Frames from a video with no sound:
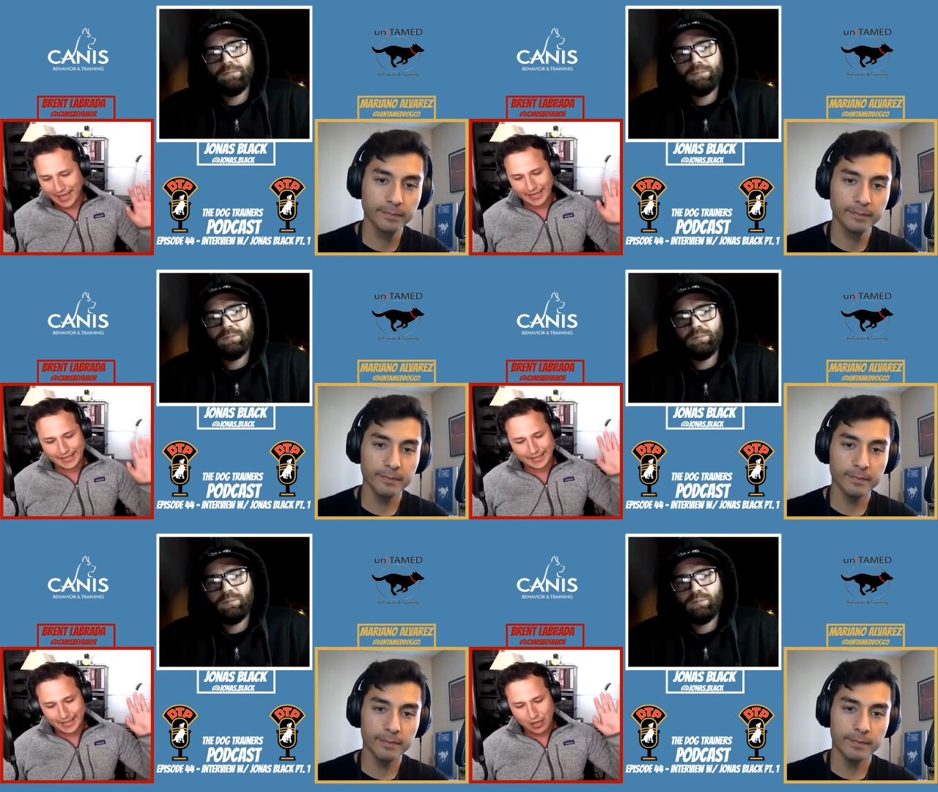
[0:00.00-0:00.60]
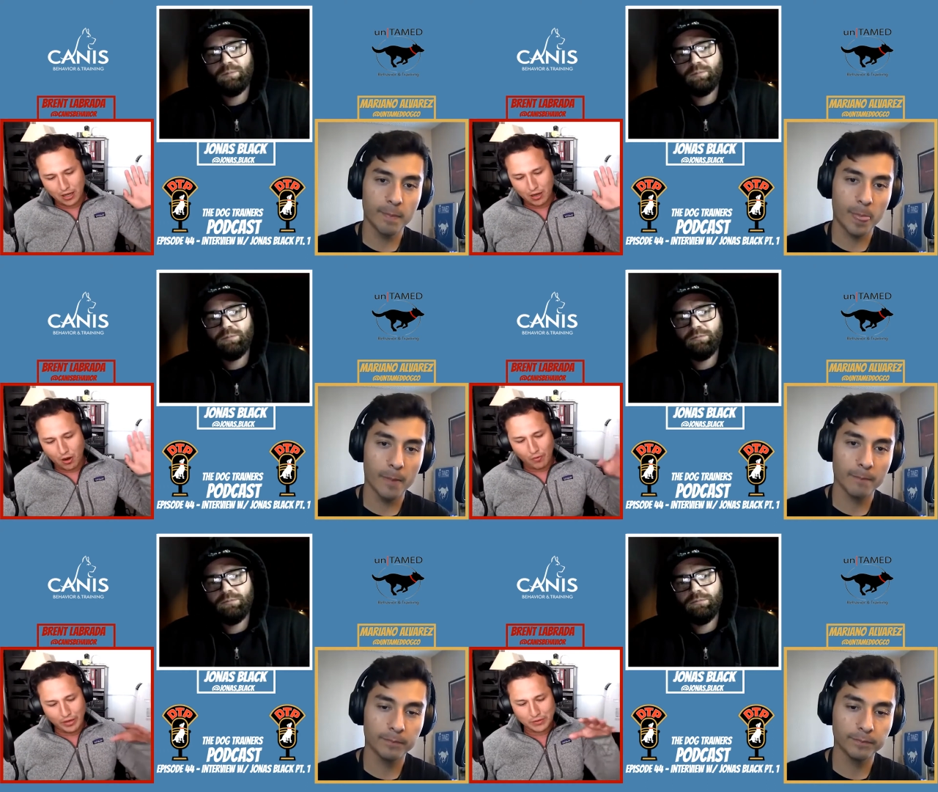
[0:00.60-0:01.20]
Speaker 1: And
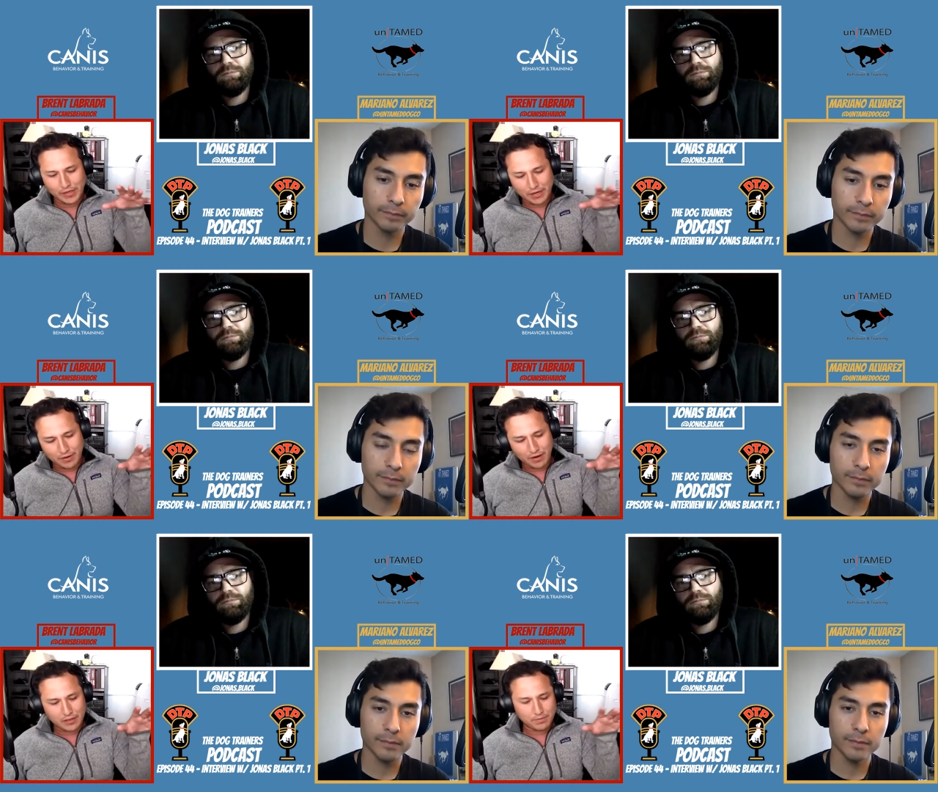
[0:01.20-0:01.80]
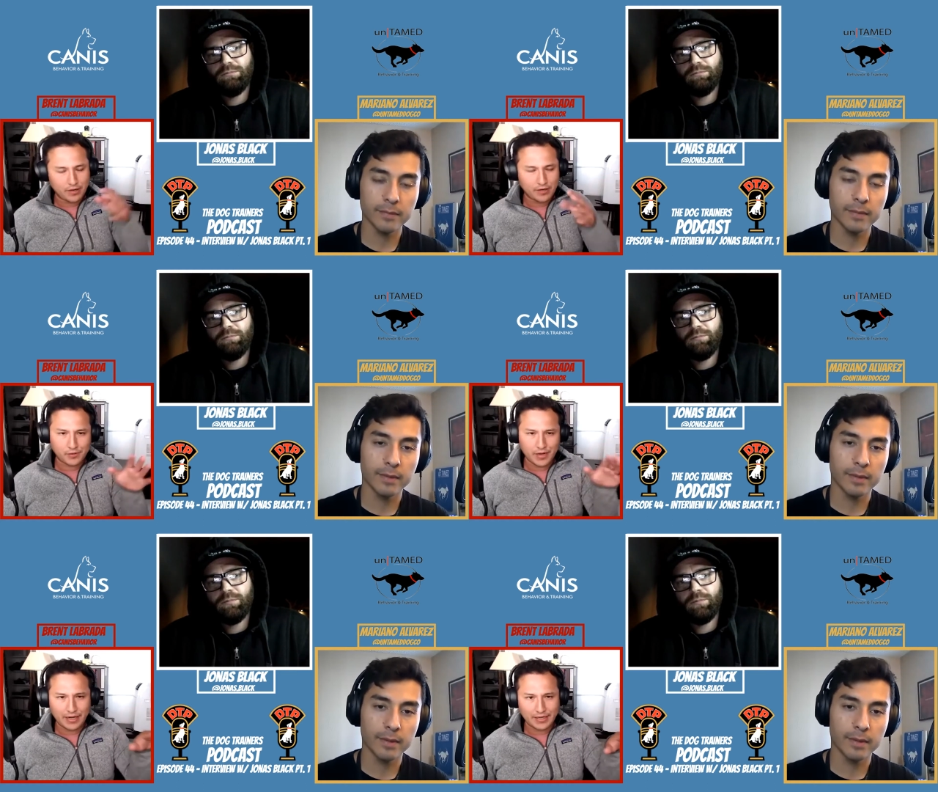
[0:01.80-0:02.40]
always we know the hardest part in
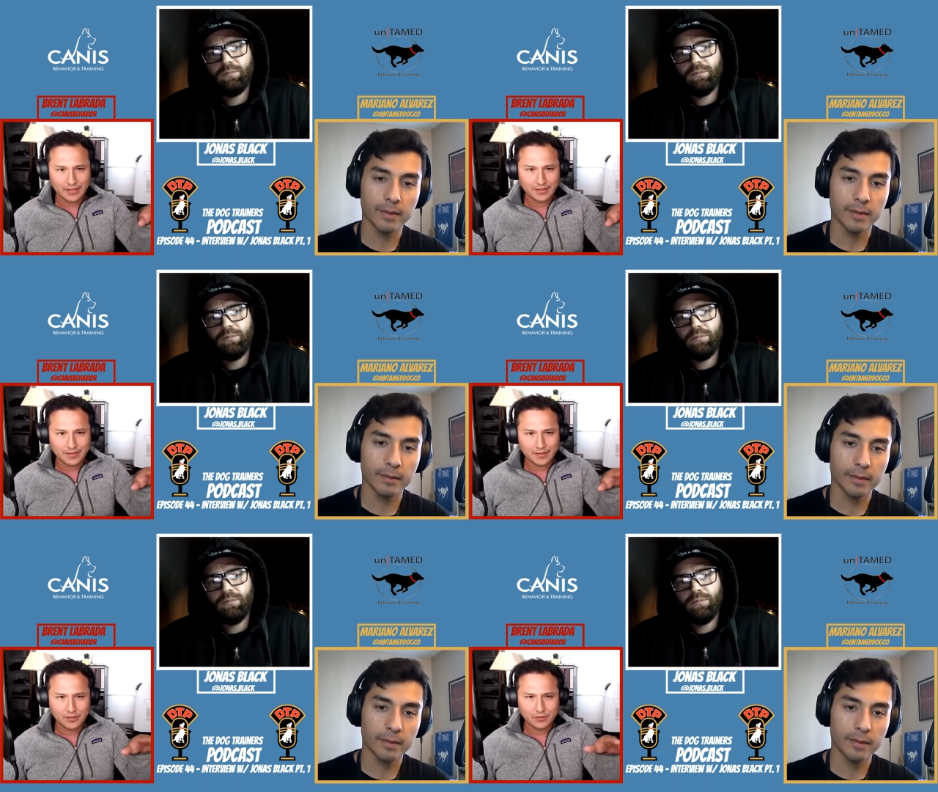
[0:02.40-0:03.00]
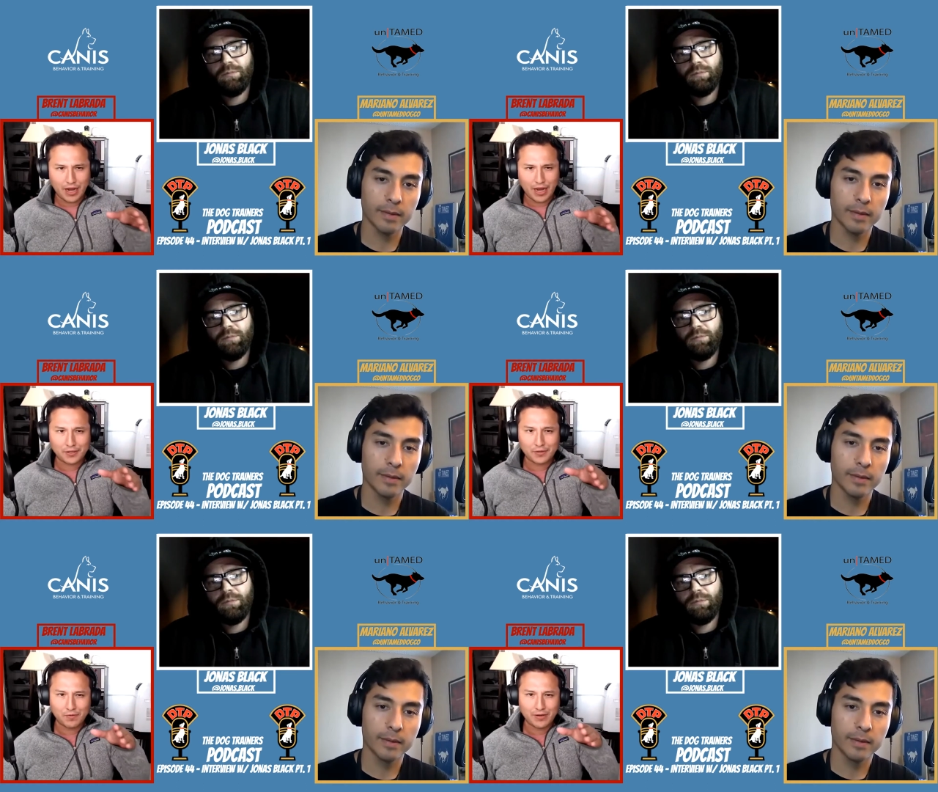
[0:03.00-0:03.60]
training is the
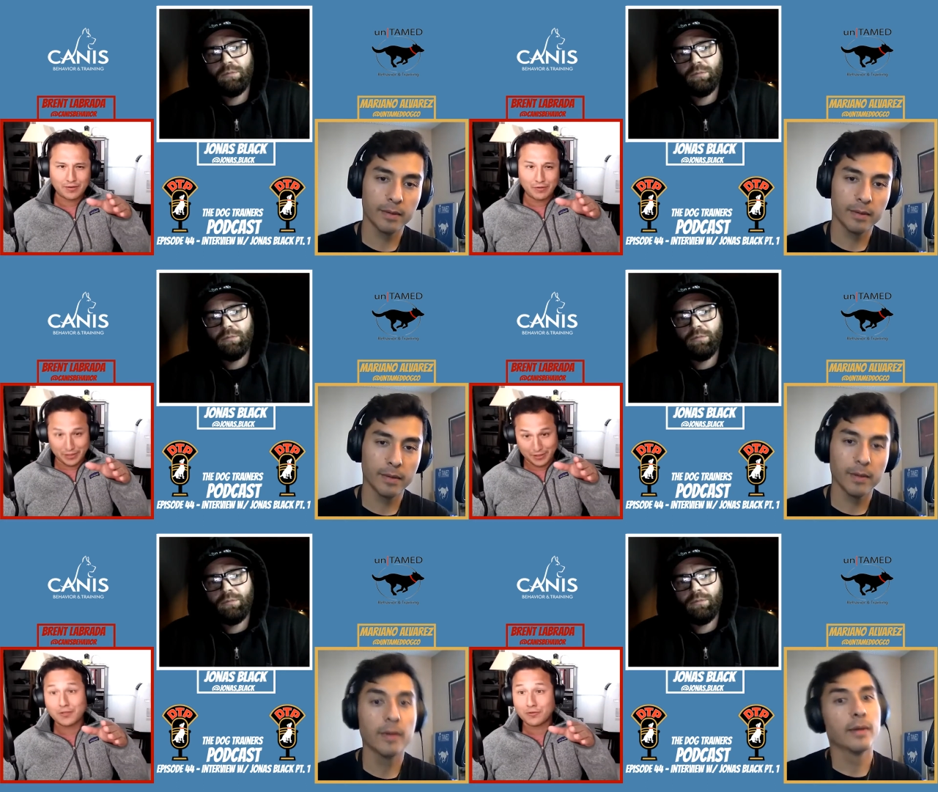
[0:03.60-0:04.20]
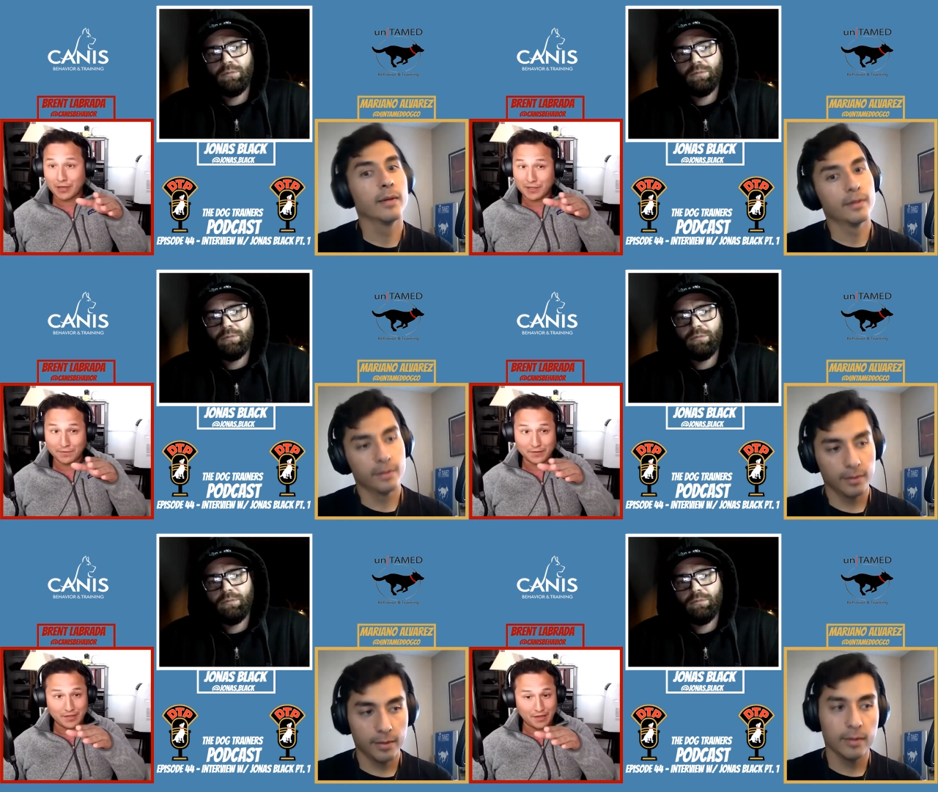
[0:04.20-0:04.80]
distraction work, which is the
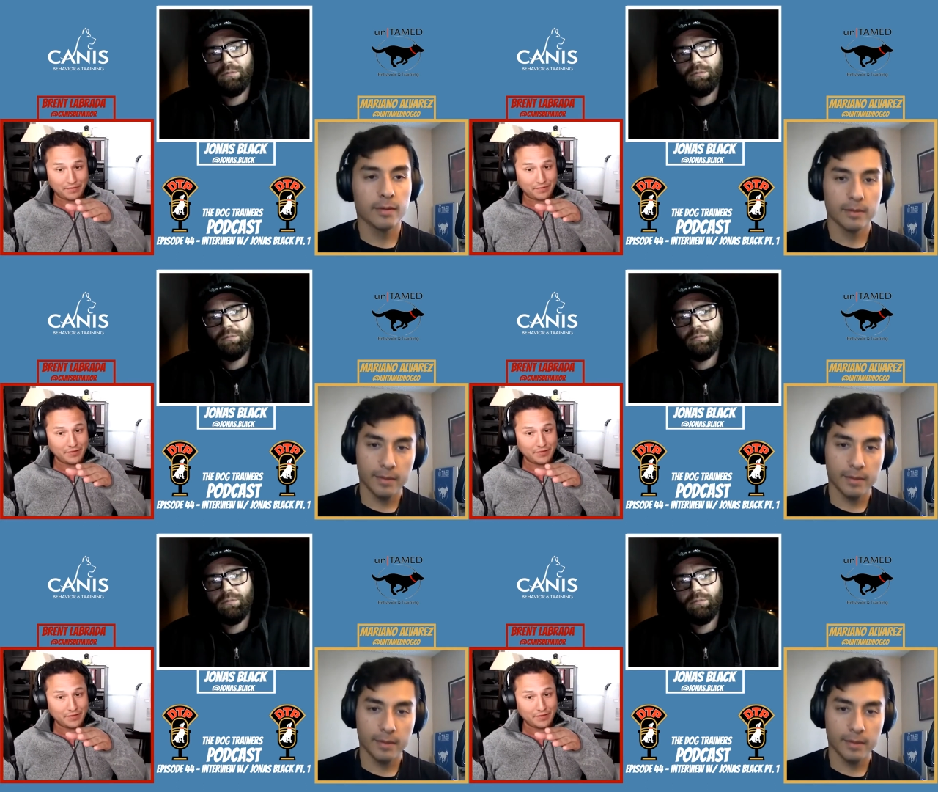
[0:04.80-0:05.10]
stressful stuff.